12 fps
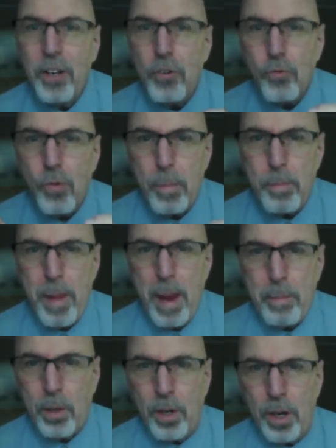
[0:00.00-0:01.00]

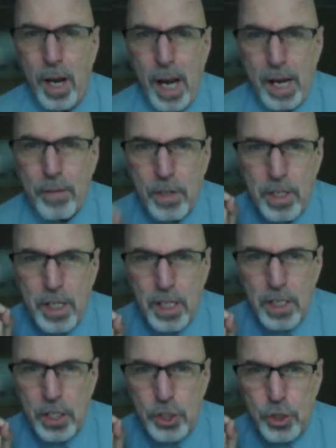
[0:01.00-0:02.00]
Remember, everything
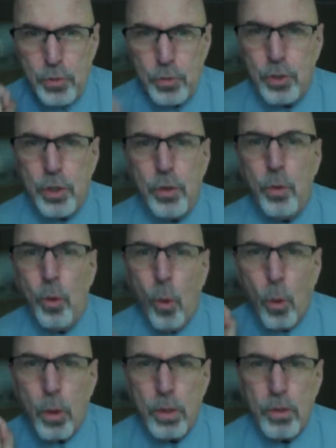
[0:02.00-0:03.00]
that you do
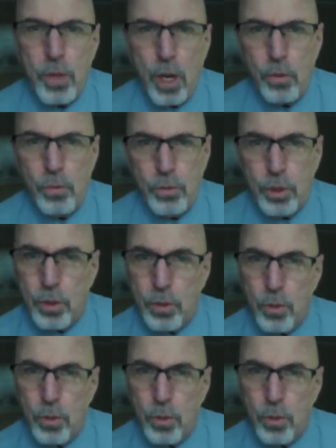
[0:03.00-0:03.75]
or don't do